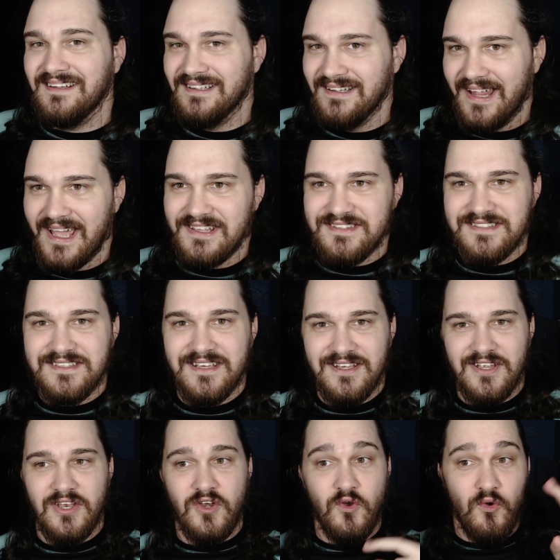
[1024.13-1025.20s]
less
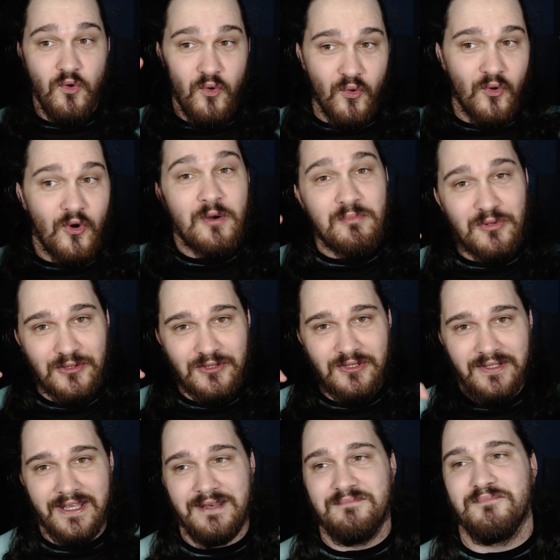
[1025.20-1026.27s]

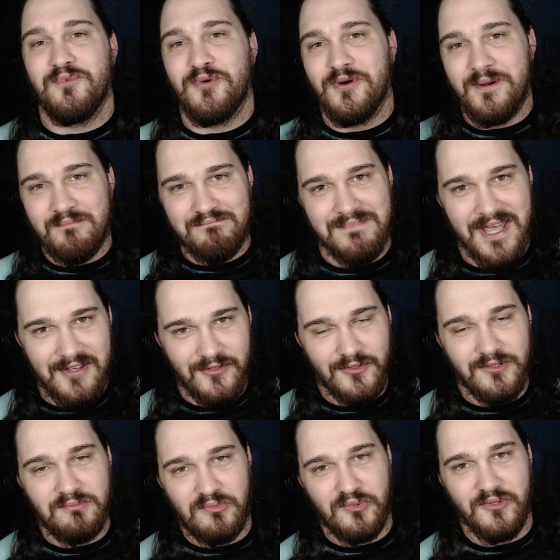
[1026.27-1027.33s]
normal and more
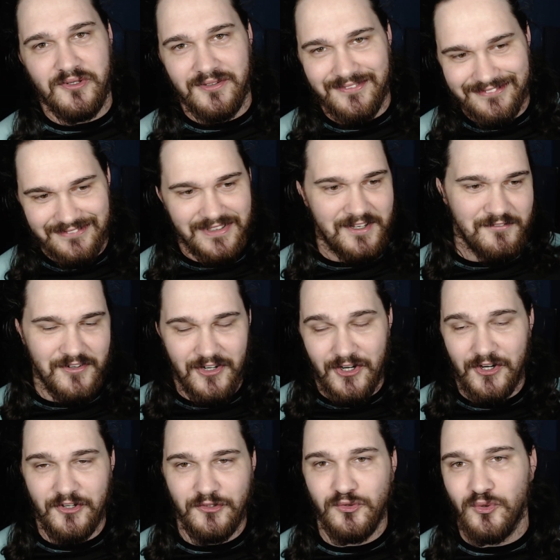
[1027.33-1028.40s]
metal, more of a
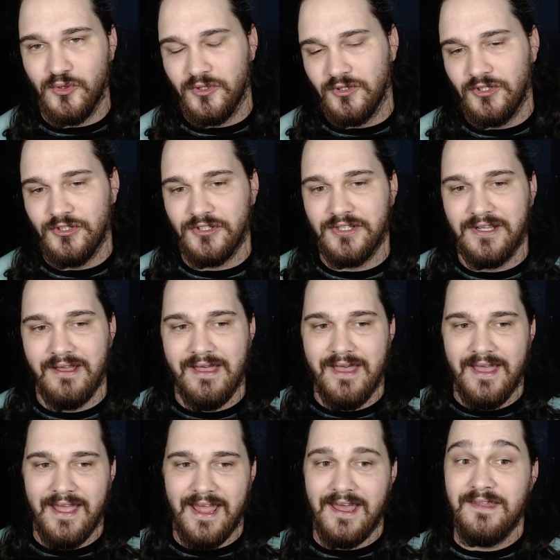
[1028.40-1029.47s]
hardcore look.
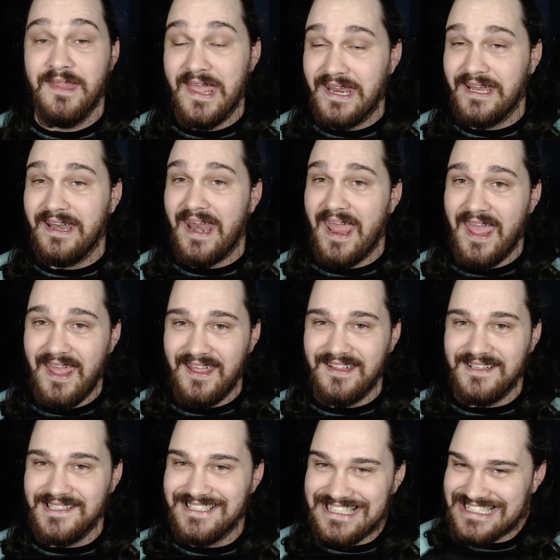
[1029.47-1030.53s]
And then it
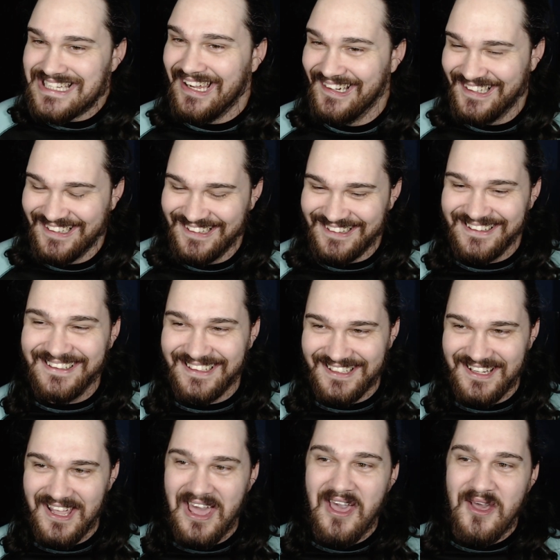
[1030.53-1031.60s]
ends
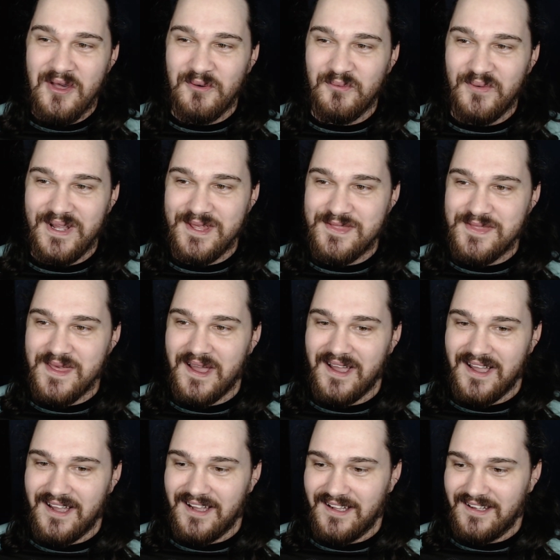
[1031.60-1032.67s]
with
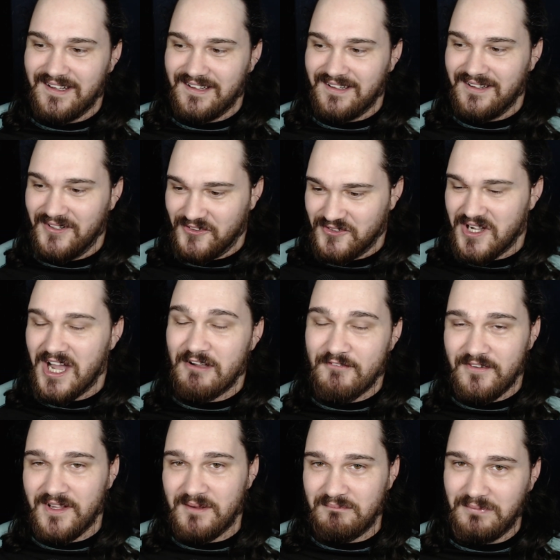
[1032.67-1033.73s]
uh, you know
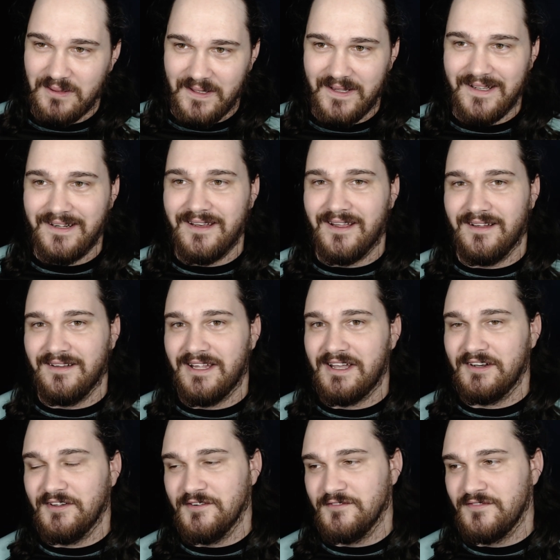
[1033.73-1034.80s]
coughing up blood, a
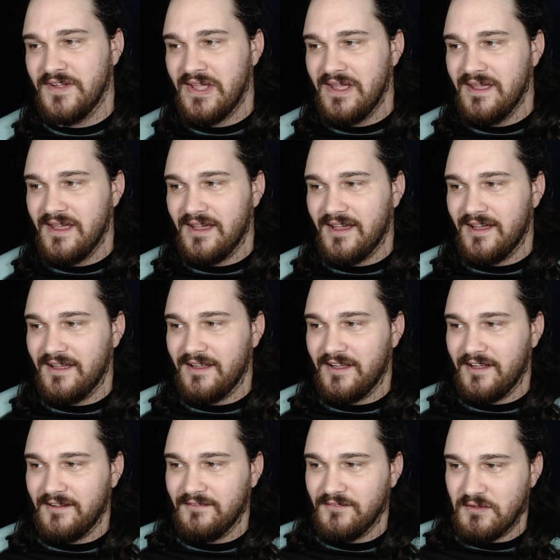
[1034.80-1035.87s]
lot of uh,
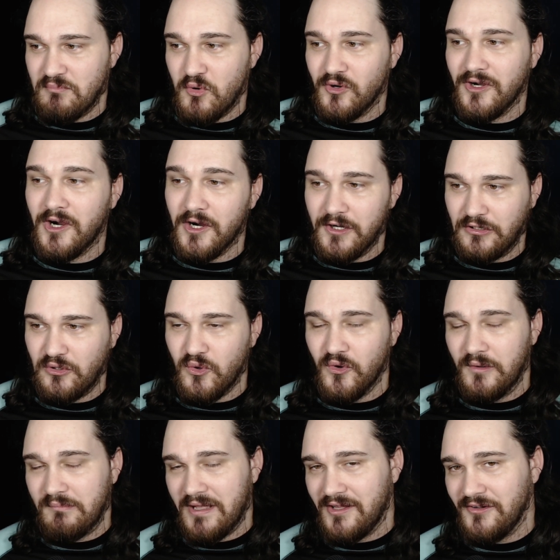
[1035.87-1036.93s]
the more
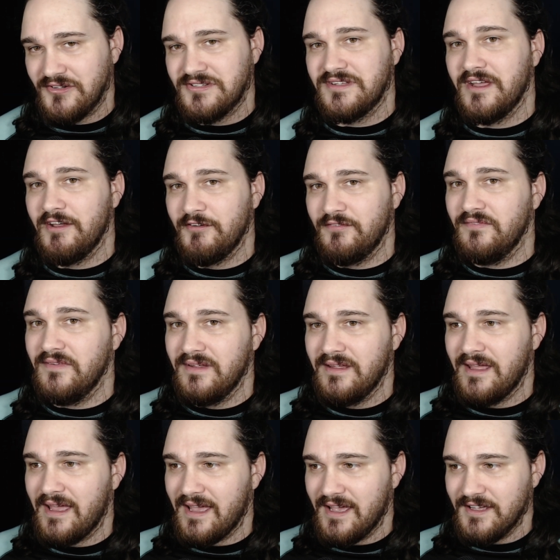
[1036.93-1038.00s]
hardcore metal stuff
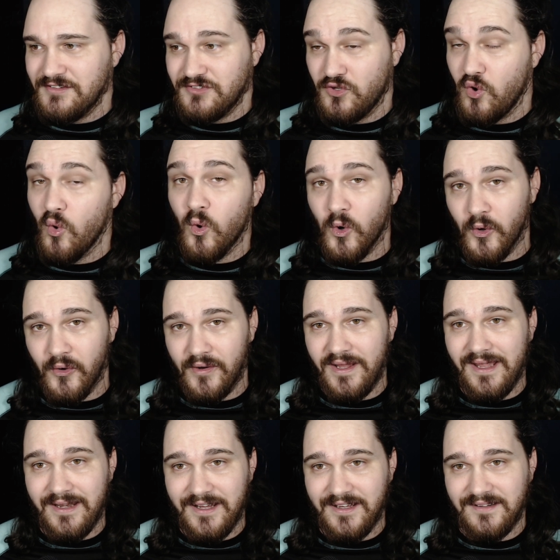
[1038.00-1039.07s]
has gore
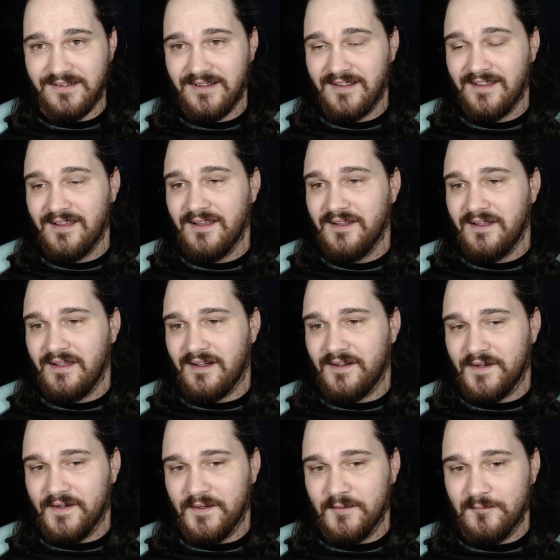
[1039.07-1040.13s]
in it.
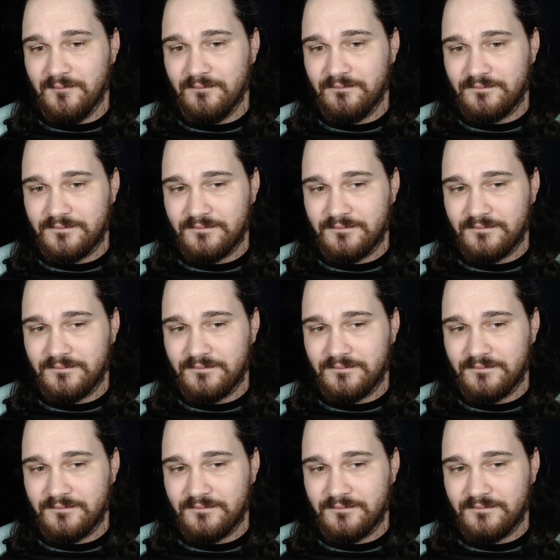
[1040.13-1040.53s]
Um,